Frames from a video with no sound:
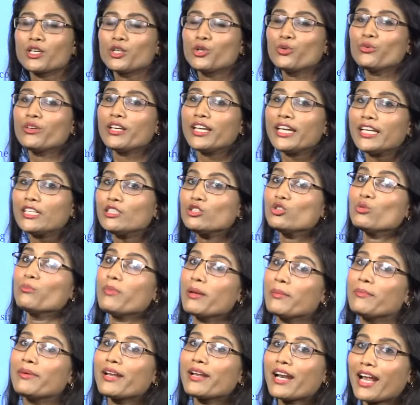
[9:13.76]
you need to
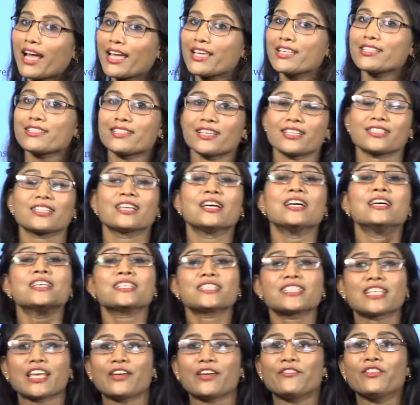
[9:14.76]
memorize this
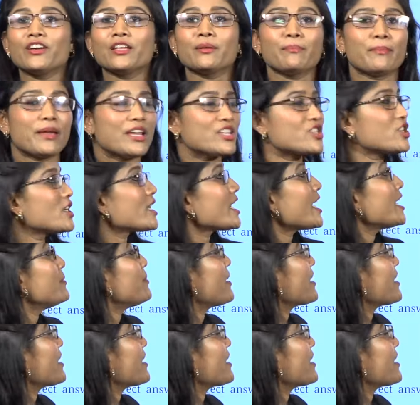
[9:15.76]
seven major right